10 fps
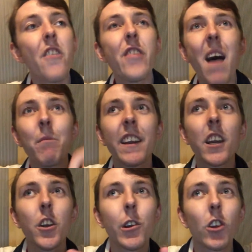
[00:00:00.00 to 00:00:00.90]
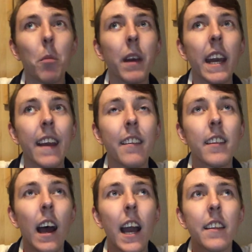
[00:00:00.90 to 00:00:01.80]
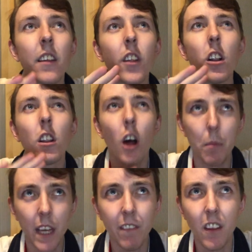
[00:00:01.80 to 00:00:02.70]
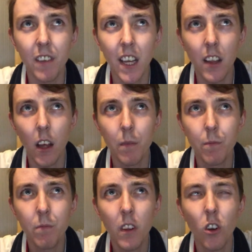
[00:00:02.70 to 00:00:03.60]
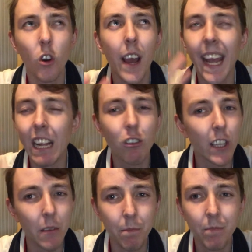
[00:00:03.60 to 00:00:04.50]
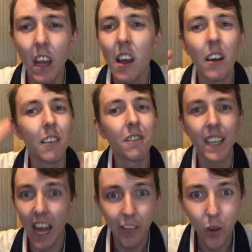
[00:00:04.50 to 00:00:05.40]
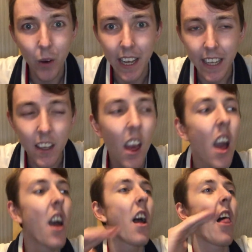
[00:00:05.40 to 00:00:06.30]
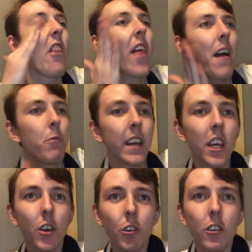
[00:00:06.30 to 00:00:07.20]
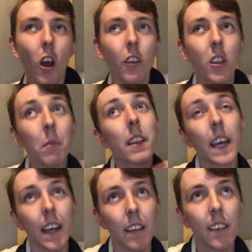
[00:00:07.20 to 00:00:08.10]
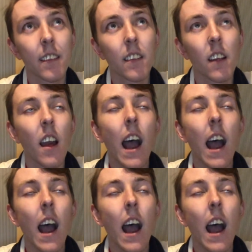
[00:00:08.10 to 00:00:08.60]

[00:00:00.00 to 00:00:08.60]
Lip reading: Then we queued up inside the lobby of the theatre. Or atrium. Forget the word. Then we queued on some stairs.